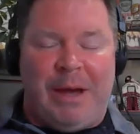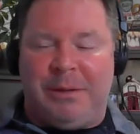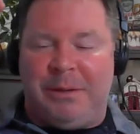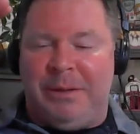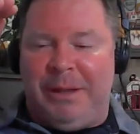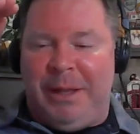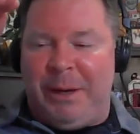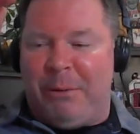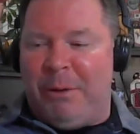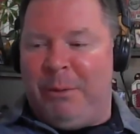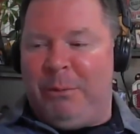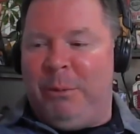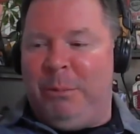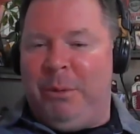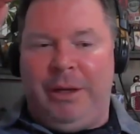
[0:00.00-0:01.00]
Ashley, like
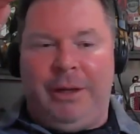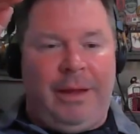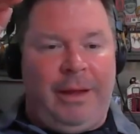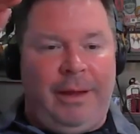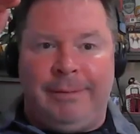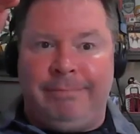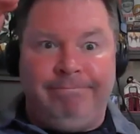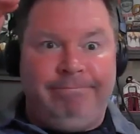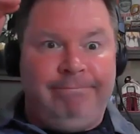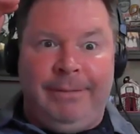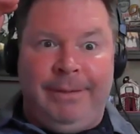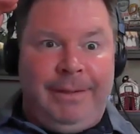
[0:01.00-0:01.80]
red would be like,